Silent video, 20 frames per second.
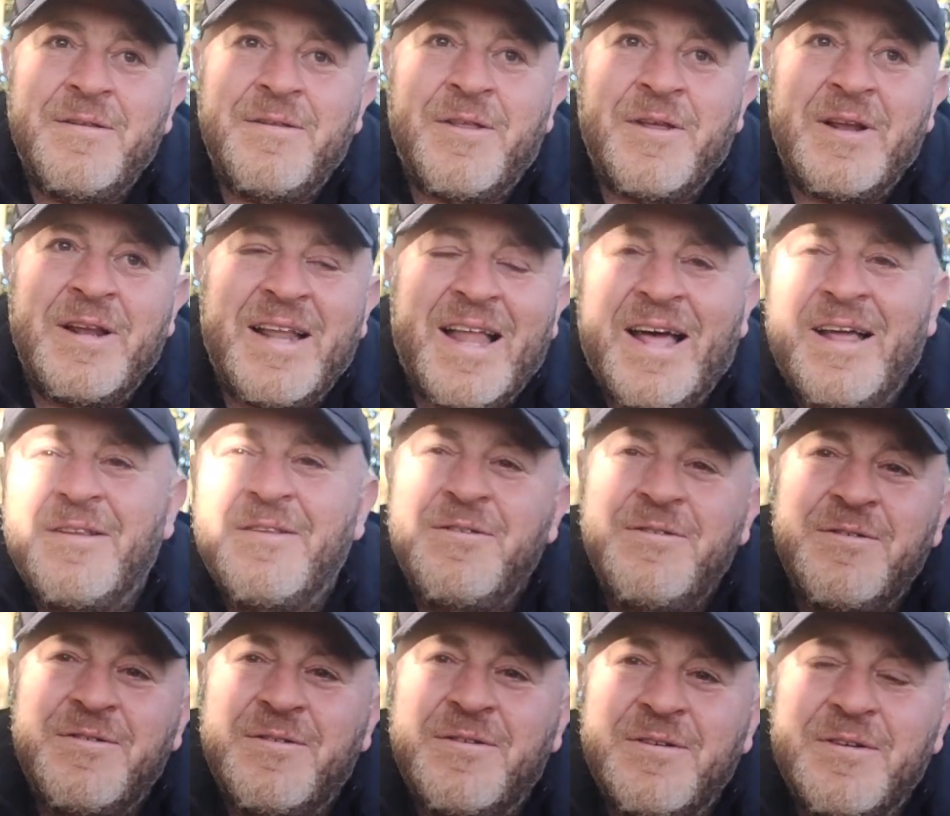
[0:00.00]
the
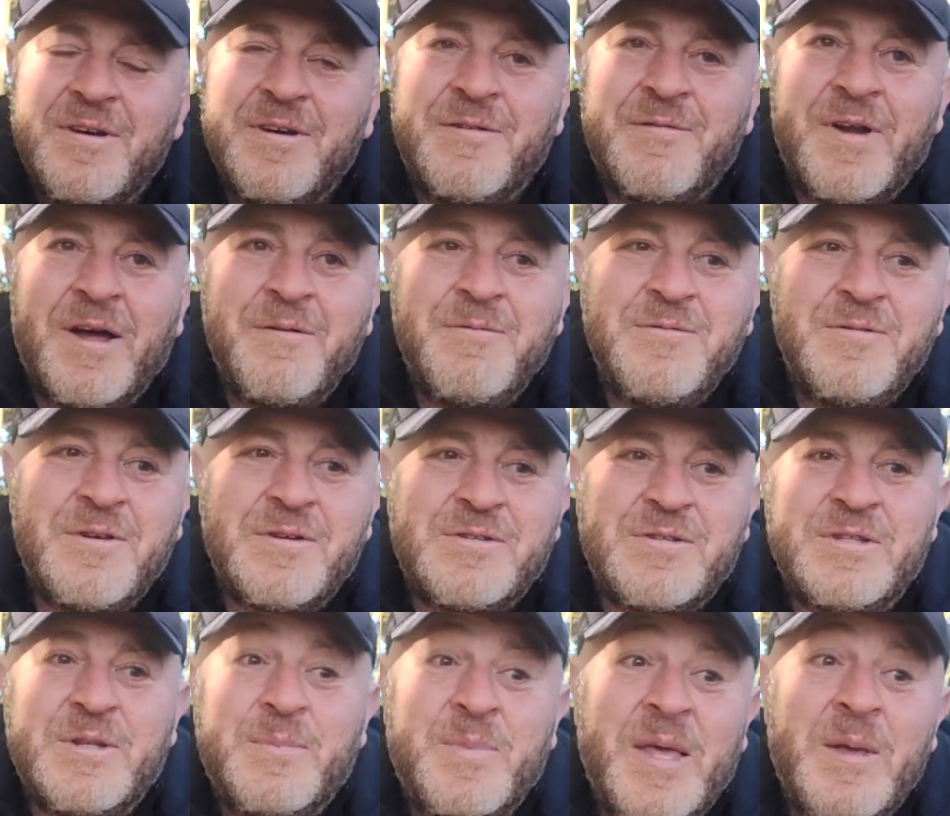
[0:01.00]
land around us
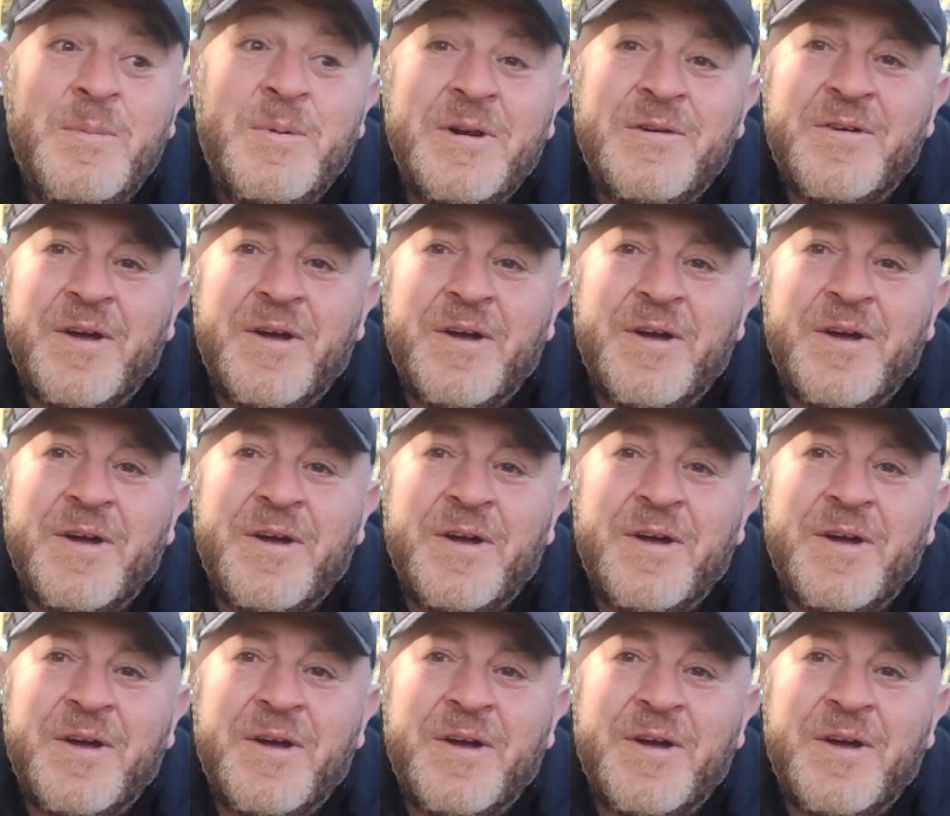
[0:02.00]
and the people